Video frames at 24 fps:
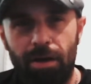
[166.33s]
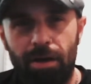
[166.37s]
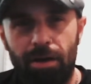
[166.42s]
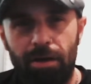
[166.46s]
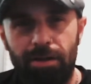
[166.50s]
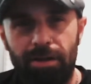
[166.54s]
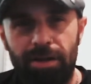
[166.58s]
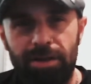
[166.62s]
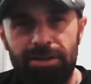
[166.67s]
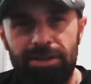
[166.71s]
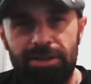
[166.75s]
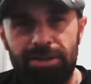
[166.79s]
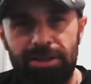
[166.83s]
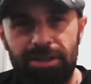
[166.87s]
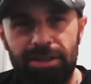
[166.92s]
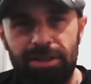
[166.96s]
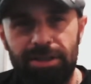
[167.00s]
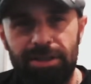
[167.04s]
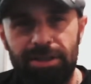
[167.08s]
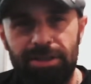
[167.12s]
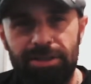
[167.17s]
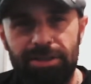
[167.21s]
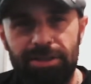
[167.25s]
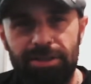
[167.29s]
this
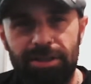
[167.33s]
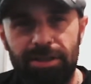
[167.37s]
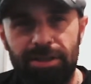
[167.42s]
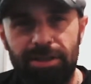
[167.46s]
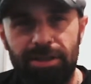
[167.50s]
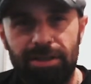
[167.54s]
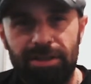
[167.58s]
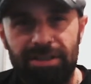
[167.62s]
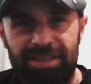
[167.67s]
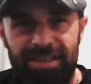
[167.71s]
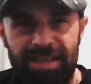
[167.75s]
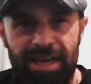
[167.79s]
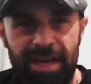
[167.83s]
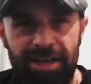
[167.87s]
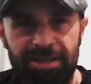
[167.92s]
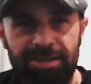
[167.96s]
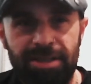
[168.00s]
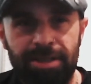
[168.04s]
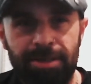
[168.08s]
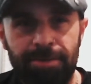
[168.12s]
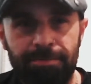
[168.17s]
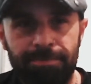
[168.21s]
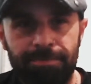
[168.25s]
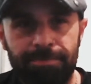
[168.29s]
is
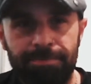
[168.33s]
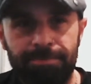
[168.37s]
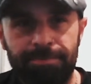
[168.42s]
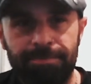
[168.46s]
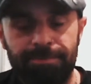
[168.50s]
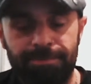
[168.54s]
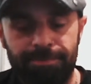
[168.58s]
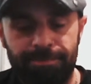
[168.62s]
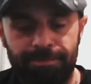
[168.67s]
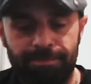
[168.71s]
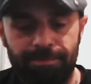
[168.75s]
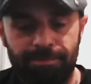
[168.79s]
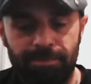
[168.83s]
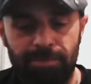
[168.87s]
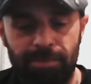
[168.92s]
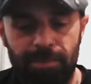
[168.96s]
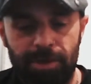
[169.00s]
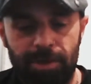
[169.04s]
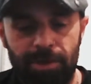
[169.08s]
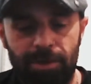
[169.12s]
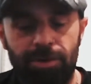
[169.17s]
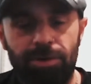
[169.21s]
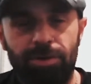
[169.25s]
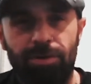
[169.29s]
debt
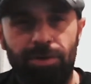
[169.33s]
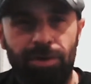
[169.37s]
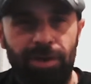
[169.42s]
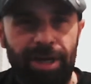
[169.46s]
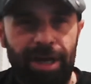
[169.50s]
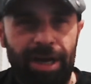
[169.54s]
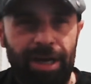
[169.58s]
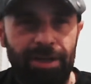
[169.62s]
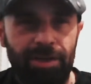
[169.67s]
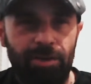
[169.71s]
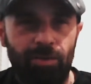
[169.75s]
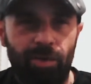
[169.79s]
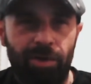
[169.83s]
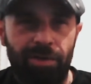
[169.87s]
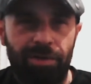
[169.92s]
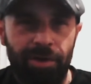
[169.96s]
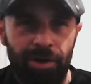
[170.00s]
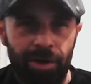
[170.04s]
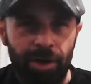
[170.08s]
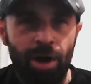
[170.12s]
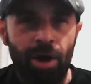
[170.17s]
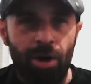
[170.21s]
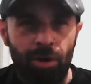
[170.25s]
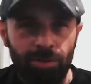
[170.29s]
created with a
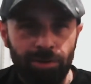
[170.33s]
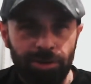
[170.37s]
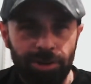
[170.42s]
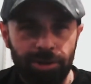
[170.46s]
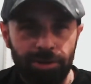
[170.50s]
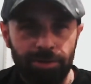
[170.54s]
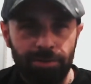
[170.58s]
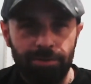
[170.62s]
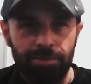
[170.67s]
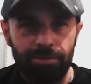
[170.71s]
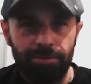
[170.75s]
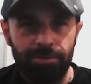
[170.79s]
note